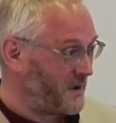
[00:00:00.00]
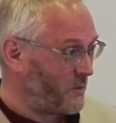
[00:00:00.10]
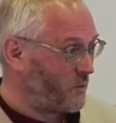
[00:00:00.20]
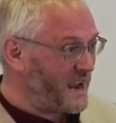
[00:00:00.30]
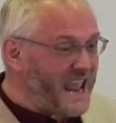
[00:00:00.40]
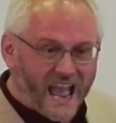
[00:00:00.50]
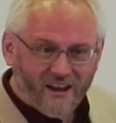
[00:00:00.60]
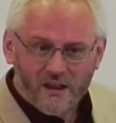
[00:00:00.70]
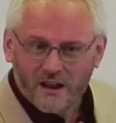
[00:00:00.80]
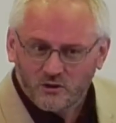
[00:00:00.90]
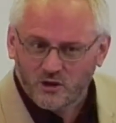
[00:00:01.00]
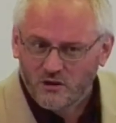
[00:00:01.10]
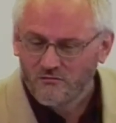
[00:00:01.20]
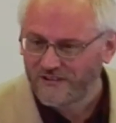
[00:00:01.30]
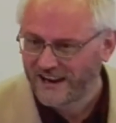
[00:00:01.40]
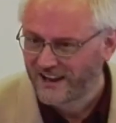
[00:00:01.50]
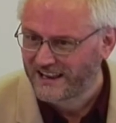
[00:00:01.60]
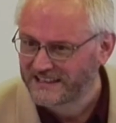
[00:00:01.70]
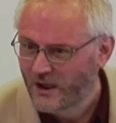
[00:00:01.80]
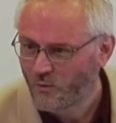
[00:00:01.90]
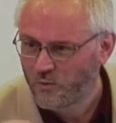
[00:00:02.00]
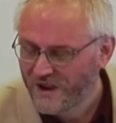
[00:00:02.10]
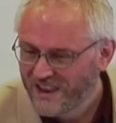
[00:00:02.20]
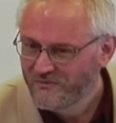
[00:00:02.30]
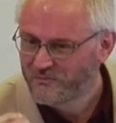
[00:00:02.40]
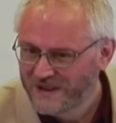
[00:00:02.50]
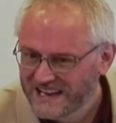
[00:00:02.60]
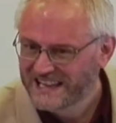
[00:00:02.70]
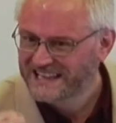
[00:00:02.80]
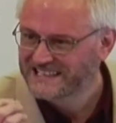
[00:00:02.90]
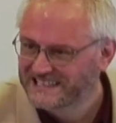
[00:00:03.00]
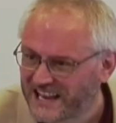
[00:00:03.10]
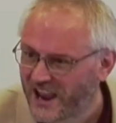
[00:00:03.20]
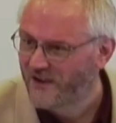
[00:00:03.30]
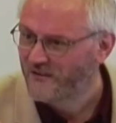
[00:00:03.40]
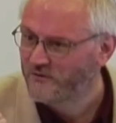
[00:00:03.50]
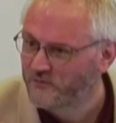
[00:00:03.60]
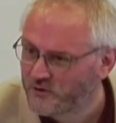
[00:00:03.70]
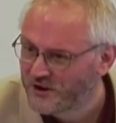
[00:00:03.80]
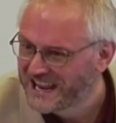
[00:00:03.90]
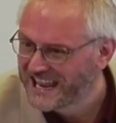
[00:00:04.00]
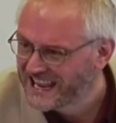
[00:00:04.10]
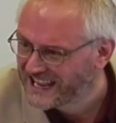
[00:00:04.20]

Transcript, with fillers: We have, do you realize that? We've been set free.